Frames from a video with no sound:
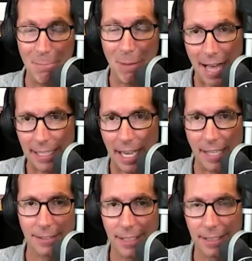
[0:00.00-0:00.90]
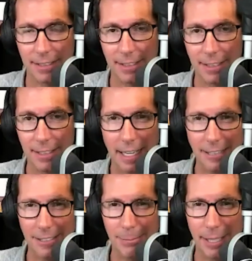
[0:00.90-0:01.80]
podcasting,
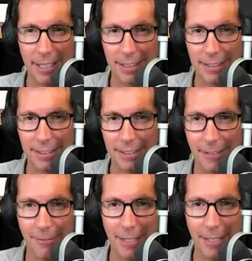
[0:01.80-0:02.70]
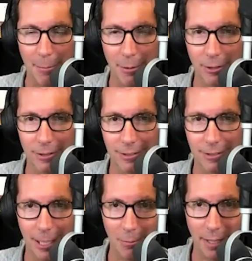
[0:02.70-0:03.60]
and just being a phenomenal
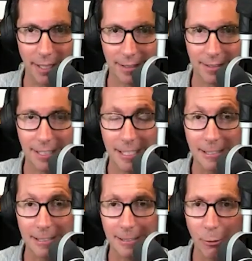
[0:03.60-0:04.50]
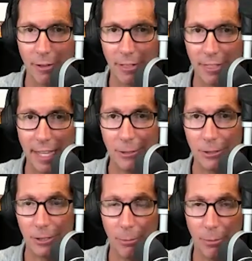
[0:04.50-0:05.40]
human being. So thank
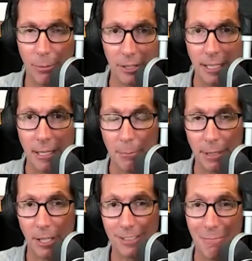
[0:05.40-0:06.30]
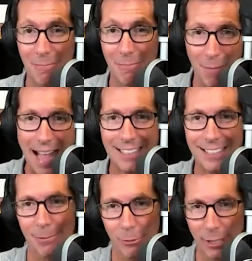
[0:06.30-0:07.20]
you so much. Because my
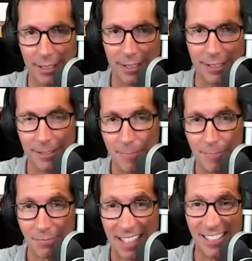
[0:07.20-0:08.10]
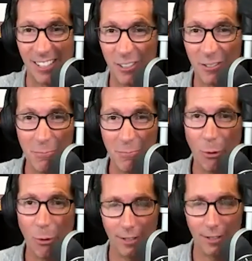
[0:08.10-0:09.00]
tip of the week is learn
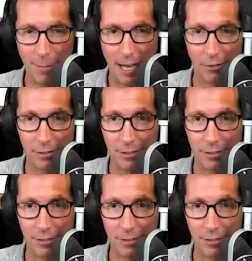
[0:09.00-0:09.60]
more about